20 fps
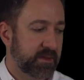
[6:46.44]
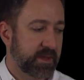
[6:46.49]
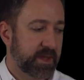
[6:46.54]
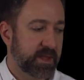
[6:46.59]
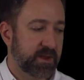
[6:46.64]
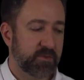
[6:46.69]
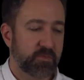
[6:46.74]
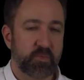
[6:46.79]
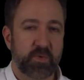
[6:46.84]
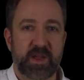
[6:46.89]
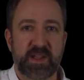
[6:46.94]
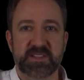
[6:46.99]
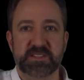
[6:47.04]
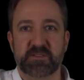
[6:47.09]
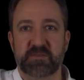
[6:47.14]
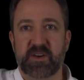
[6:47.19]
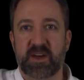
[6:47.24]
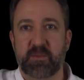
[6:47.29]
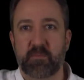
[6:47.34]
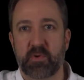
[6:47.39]
and it reads
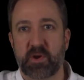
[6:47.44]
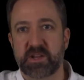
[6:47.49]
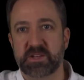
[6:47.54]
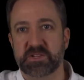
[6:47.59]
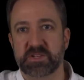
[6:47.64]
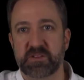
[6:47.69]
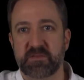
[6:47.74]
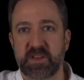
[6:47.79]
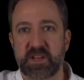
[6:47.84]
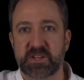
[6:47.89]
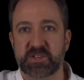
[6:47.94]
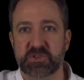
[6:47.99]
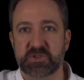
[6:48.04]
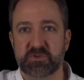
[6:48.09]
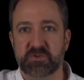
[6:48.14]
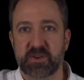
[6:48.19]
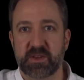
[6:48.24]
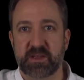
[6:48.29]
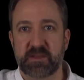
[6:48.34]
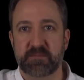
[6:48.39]
the vibration of each
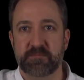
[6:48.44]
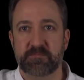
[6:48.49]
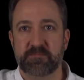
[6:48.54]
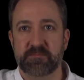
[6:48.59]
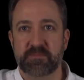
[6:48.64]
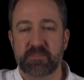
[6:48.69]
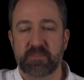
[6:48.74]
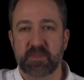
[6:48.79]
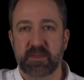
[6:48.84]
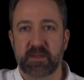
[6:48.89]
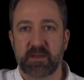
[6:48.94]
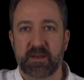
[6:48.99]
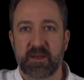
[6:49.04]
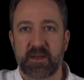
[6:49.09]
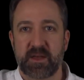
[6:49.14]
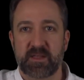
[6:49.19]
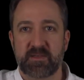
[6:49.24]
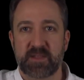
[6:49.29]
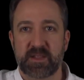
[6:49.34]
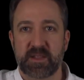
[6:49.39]
string,
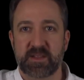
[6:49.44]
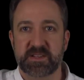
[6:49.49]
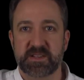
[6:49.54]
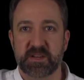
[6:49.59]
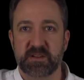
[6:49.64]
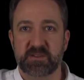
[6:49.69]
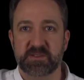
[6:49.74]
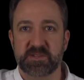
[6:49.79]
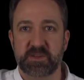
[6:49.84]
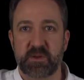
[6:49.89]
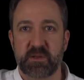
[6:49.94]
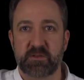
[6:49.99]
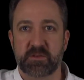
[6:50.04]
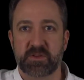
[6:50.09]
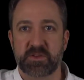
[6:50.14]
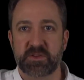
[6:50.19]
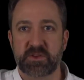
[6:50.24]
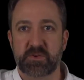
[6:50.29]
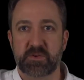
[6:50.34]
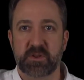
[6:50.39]
and then it tells you either
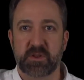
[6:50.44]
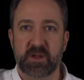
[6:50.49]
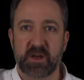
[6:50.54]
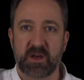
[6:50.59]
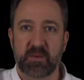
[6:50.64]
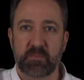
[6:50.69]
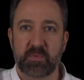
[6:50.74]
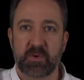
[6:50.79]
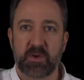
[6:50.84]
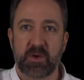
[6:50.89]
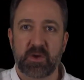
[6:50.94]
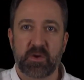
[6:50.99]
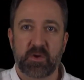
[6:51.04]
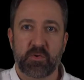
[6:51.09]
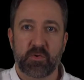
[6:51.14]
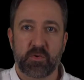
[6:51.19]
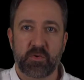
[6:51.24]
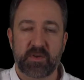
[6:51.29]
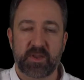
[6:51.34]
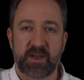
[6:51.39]
to tune it up
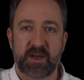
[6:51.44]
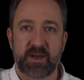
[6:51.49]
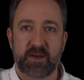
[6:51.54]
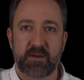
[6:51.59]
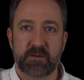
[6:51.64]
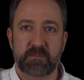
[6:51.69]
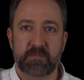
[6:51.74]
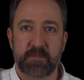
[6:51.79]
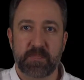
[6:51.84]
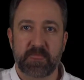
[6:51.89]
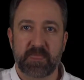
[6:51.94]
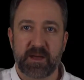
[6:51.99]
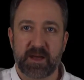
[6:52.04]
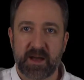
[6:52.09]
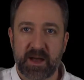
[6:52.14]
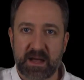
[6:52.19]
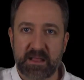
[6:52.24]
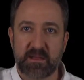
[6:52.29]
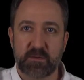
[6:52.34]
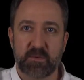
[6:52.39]
or down. I
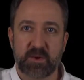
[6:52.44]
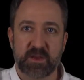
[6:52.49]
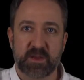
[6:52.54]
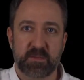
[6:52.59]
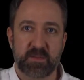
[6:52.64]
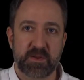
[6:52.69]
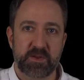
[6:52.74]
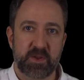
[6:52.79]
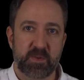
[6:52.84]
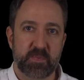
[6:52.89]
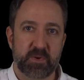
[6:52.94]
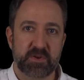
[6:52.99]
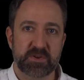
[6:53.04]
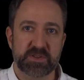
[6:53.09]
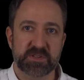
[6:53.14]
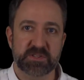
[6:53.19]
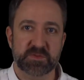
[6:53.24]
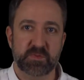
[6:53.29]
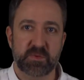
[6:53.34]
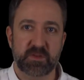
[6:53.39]
highly recommend you
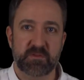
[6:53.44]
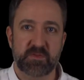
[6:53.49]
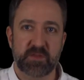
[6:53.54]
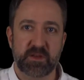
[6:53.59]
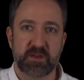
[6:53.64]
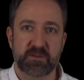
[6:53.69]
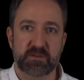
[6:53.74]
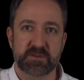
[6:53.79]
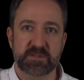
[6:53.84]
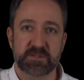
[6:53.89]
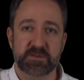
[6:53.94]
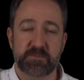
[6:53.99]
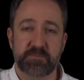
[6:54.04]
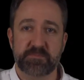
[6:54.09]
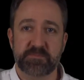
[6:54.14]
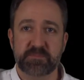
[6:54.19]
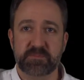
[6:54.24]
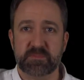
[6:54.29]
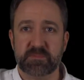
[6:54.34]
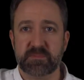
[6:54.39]
purchase one of those.
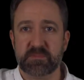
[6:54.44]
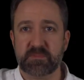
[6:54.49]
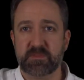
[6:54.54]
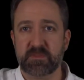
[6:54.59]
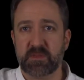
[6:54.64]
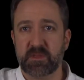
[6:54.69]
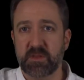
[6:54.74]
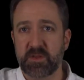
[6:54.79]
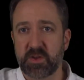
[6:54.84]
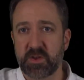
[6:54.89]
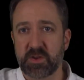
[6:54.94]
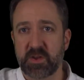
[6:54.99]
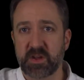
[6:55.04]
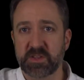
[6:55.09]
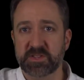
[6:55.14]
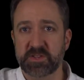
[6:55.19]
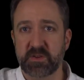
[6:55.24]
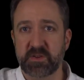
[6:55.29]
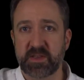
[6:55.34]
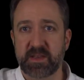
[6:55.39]
You can
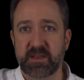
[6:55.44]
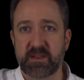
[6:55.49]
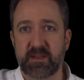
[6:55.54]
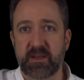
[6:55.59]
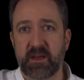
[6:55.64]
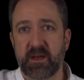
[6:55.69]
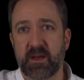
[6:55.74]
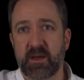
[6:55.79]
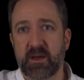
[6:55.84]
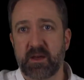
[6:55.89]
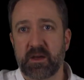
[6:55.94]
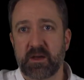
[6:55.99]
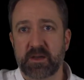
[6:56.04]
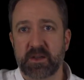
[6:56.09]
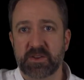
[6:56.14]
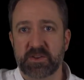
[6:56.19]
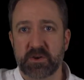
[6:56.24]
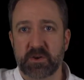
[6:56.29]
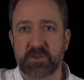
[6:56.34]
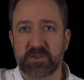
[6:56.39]
also get
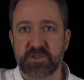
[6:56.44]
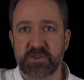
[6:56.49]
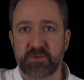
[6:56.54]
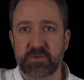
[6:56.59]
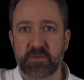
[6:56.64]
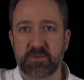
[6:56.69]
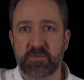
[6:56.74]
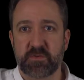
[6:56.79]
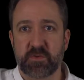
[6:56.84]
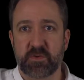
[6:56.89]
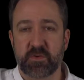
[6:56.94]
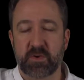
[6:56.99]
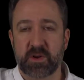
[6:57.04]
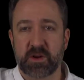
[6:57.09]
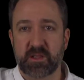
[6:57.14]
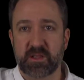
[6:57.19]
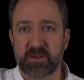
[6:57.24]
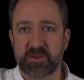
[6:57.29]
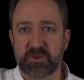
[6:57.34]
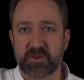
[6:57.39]
guitar tuner for an
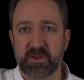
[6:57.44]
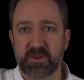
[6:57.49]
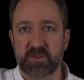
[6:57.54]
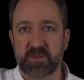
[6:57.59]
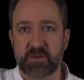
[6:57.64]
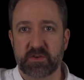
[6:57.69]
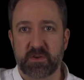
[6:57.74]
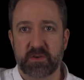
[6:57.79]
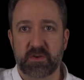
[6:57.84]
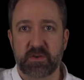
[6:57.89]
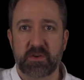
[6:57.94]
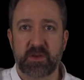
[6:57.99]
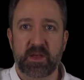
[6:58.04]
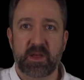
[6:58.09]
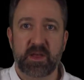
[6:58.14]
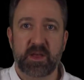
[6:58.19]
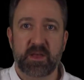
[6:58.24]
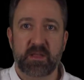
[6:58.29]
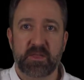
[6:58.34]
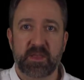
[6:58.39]
electric guitar
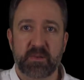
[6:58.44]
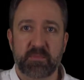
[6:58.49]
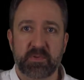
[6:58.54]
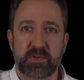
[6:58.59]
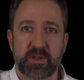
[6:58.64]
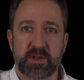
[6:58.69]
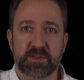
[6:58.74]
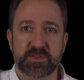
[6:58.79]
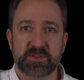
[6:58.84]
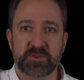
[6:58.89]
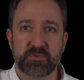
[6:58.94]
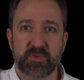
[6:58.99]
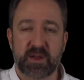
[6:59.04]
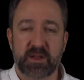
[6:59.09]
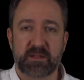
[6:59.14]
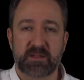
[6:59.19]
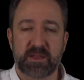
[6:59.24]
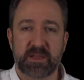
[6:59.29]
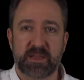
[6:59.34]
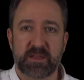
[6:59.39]
that plugs
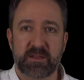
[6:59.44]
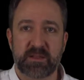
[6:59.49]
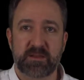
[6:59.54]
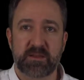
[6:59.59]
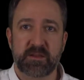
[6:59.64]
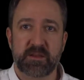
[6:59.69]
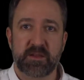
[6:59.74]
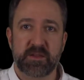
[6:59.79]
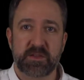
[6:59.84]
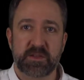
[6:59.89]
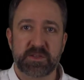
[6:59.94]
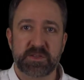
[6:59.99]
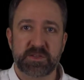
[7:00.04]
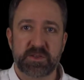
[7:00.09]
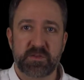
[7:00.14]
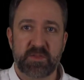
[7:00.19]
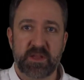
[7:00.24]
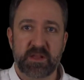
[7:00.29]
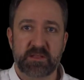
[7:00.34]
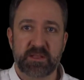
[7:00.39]
directly in
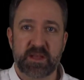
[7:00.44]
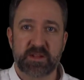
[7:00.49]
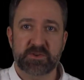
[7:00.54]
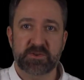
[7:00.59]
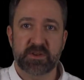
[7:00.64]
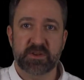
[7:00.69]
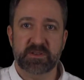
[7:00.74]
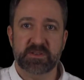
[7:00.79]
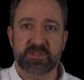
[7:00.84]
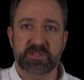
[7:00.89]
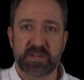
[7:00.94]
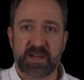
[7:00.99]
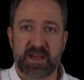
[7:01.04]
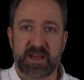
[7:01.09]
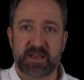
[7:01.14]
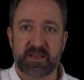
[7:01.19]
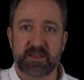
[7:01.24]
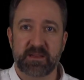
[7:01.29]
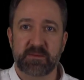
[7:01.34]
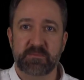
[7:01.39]
to the electric
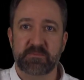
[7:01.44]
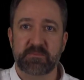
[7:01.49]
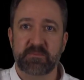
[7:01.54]
jack,